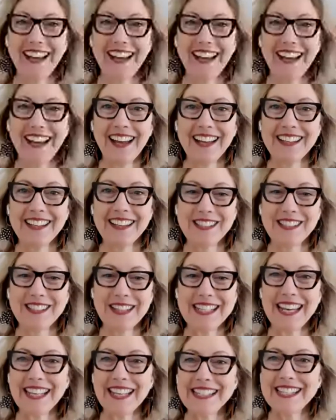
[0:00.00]

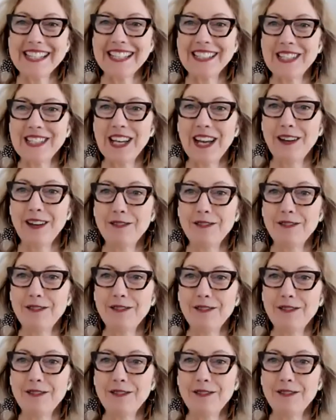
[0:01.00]
fantastic to have you. So,
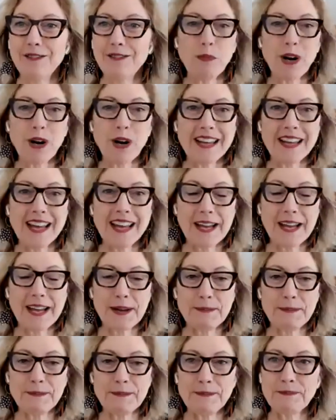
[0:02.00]
Tamar,
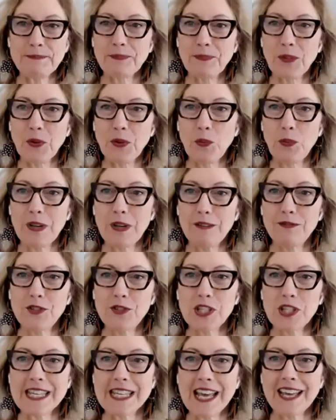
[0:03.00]
um, we've
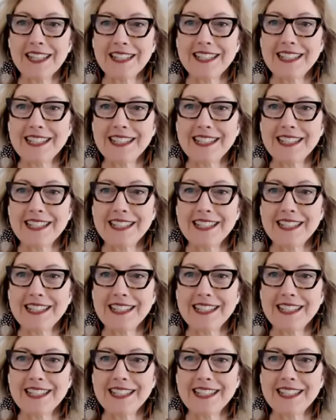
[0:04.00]
just had.